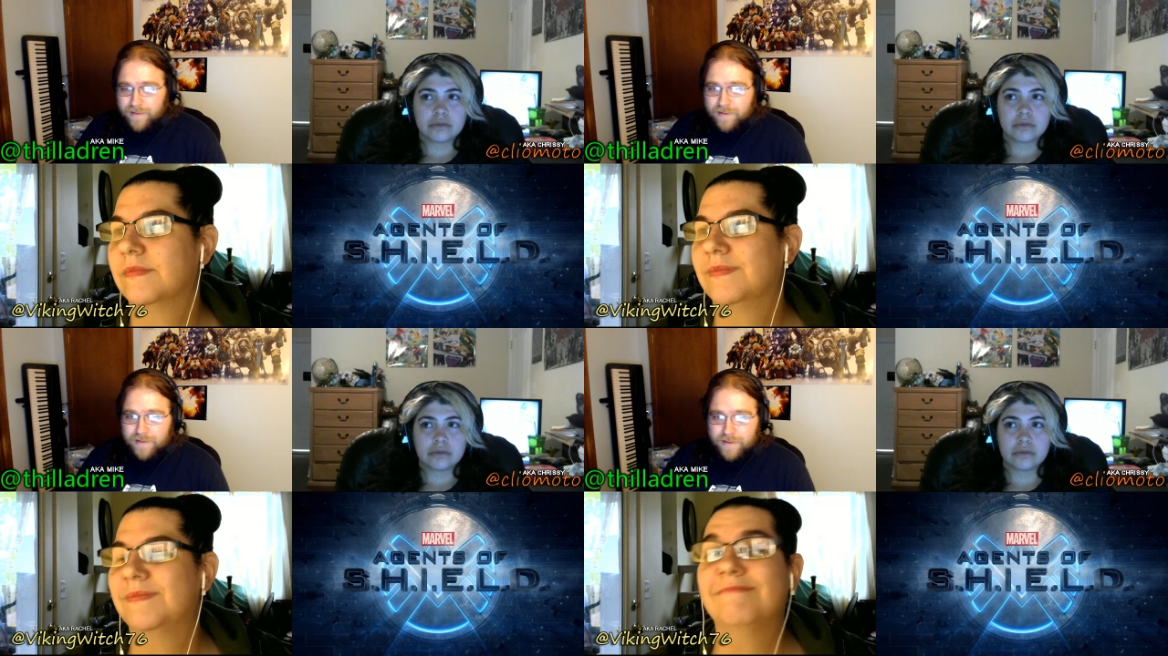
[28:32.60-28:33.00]

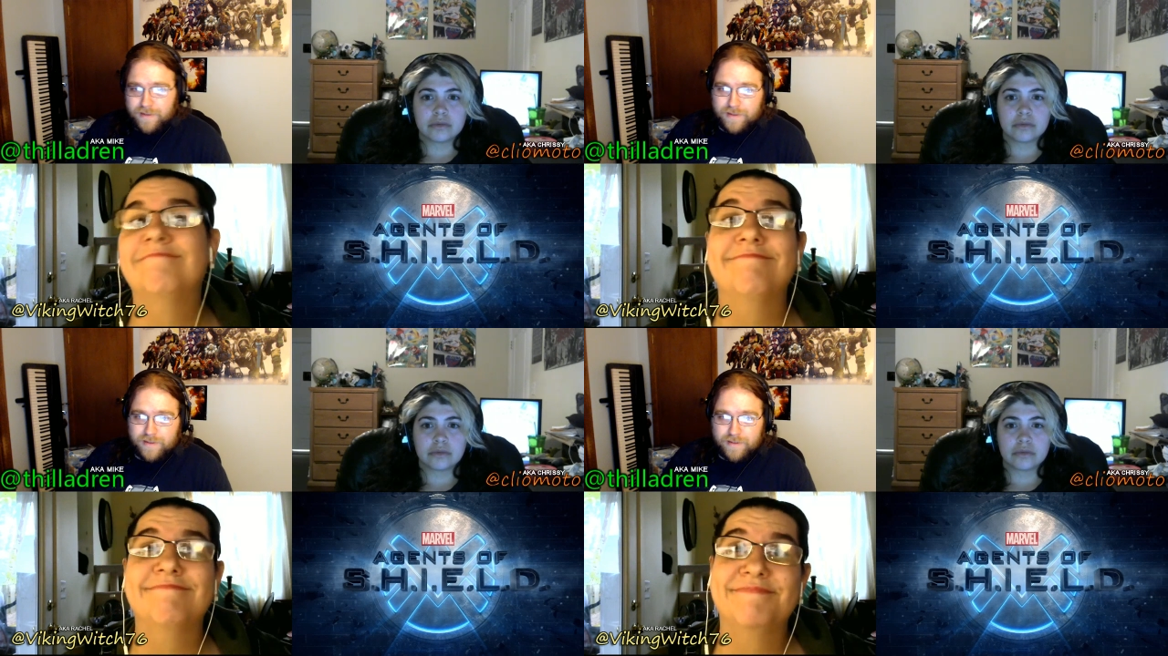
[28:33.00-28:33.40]

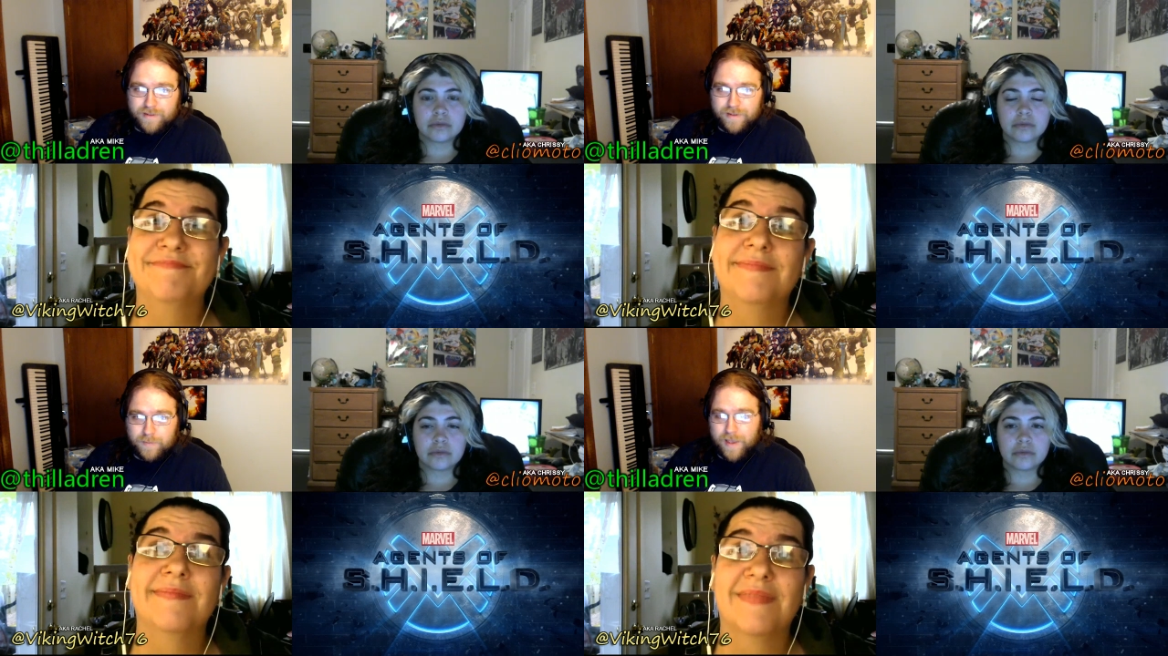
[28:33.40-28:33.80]
Speaker 1: Mm-hmm. It's
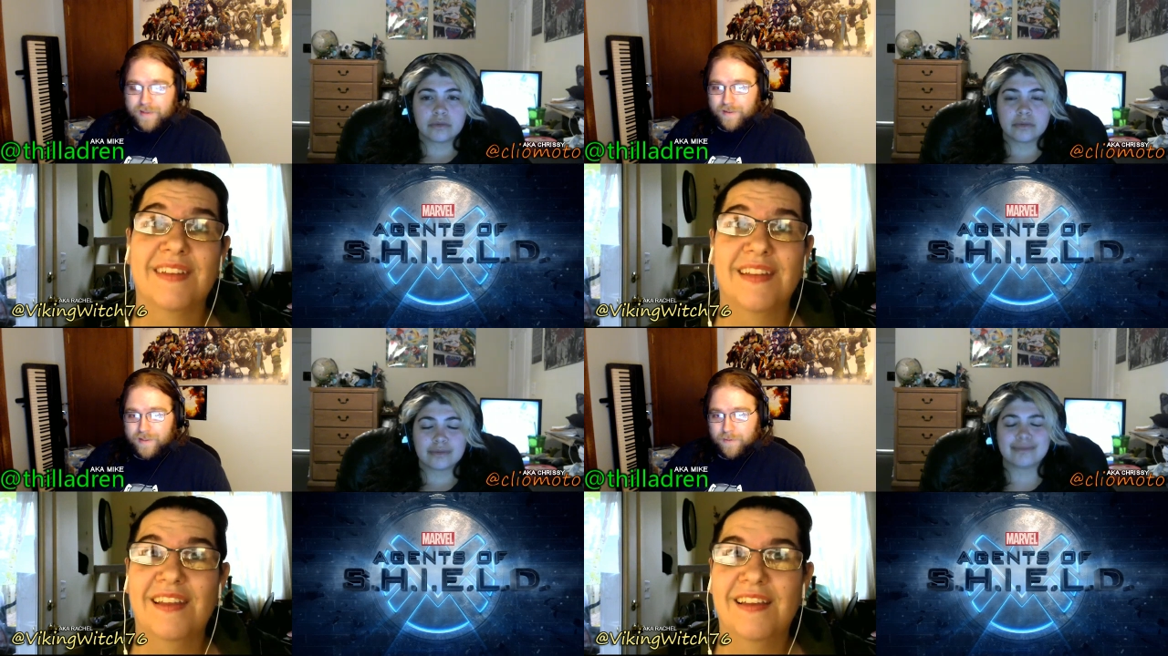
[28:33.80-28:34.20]

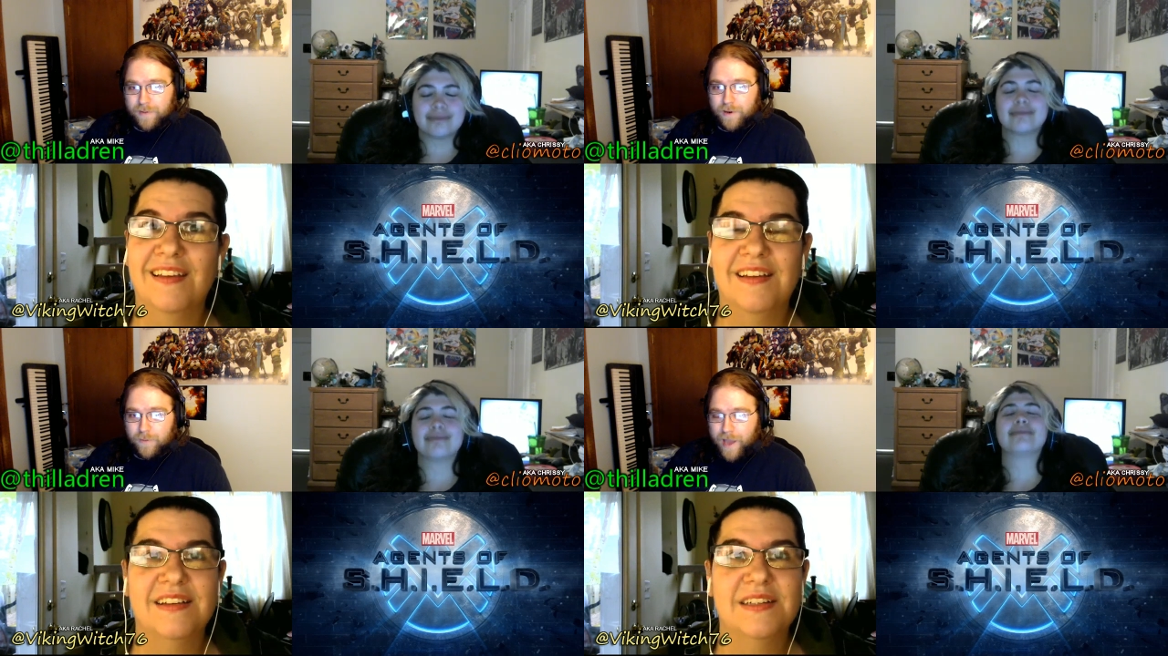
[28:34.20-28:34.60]
basically, you know,
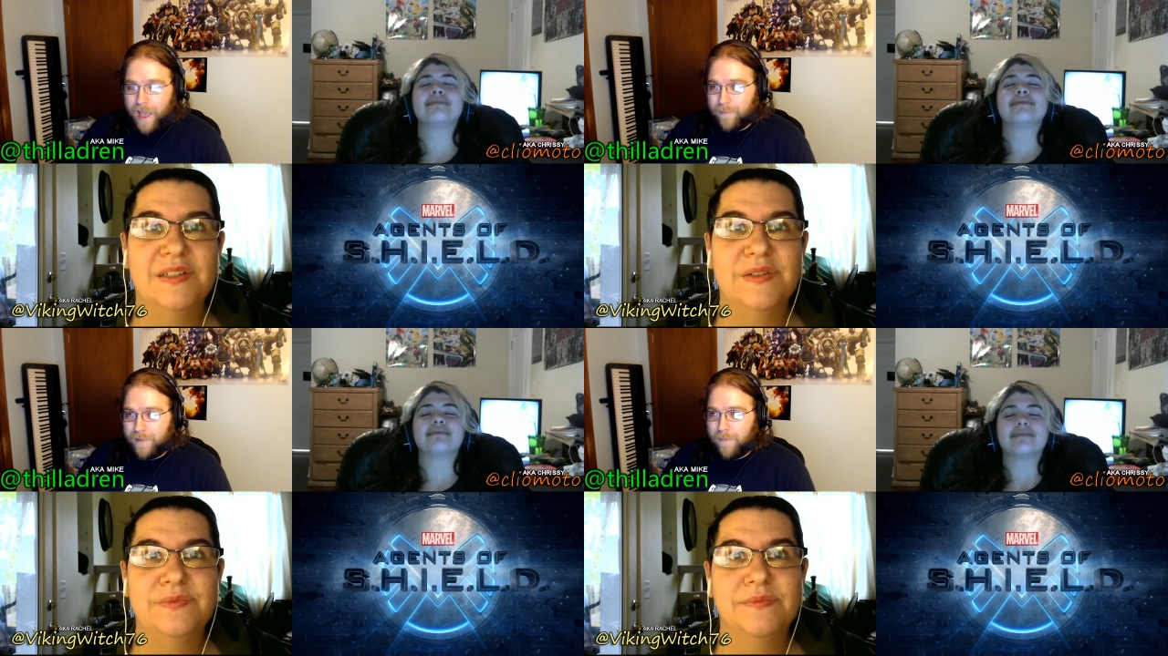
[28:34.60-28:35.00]
what happened
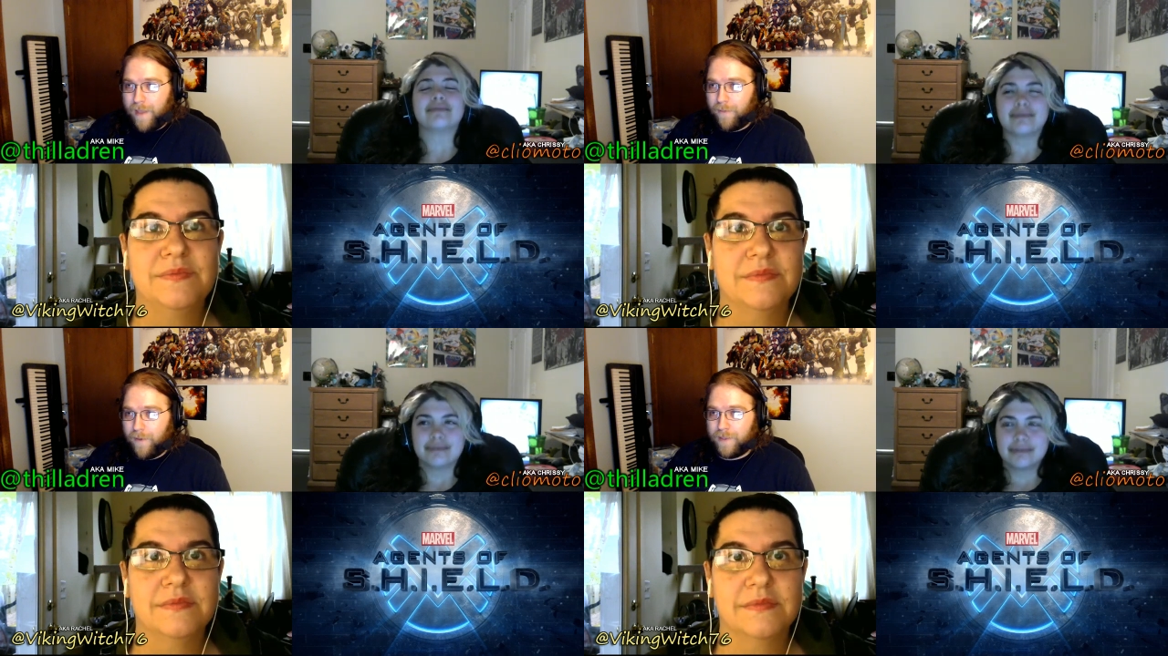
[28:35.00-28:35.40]
to May
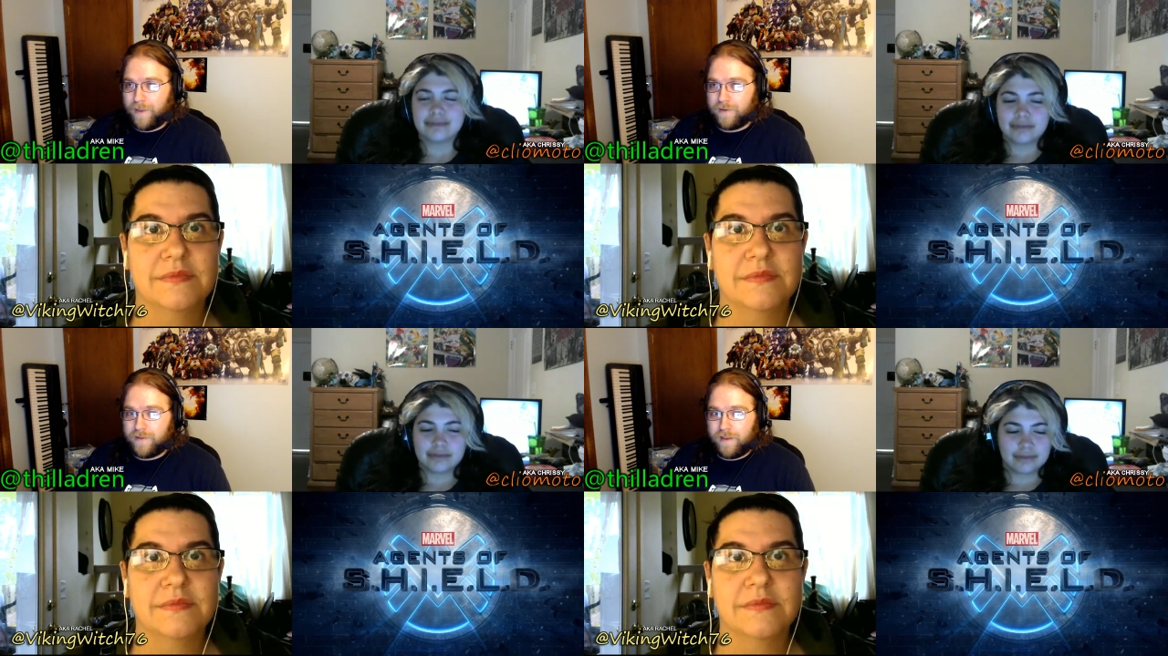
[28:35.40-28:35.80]
right there. It's
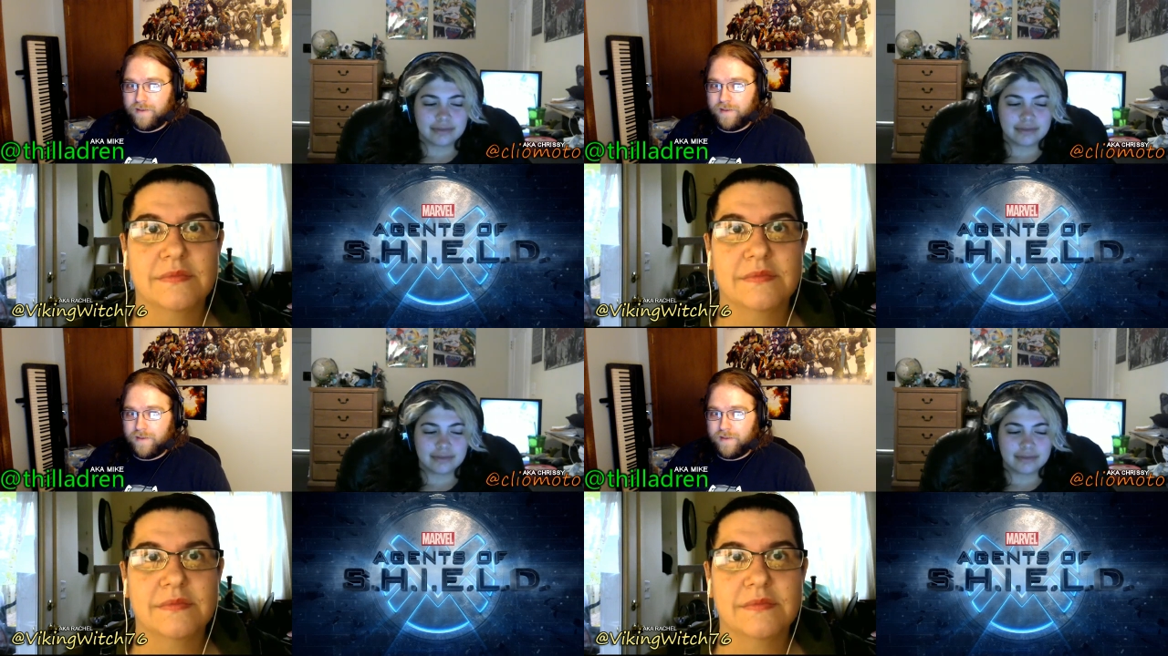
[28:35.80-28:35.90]
like,